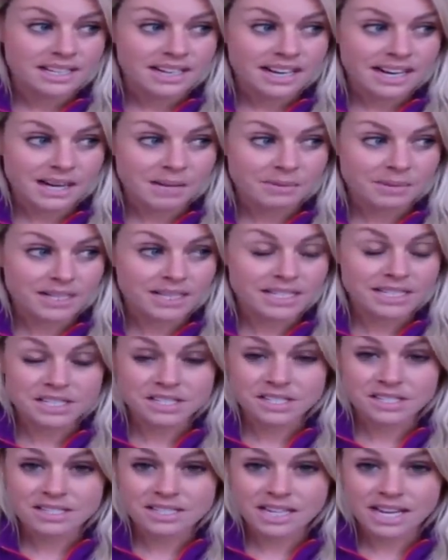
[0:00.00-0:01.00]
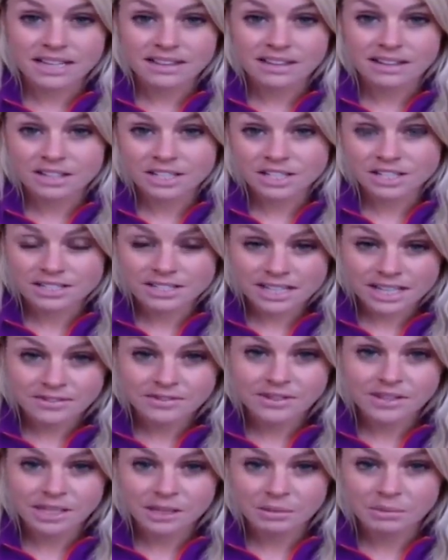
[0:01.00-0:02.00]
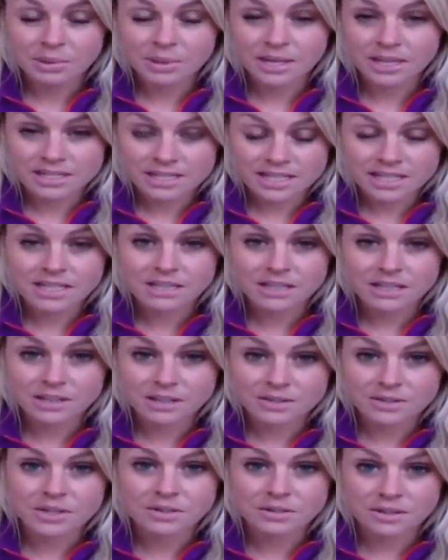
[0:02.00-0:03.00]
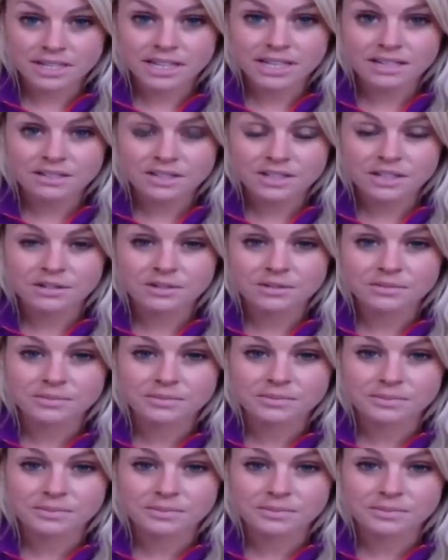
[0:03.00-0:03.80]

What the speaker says: And it's just sad that she's left the Olympics, and there's a lot of story now too.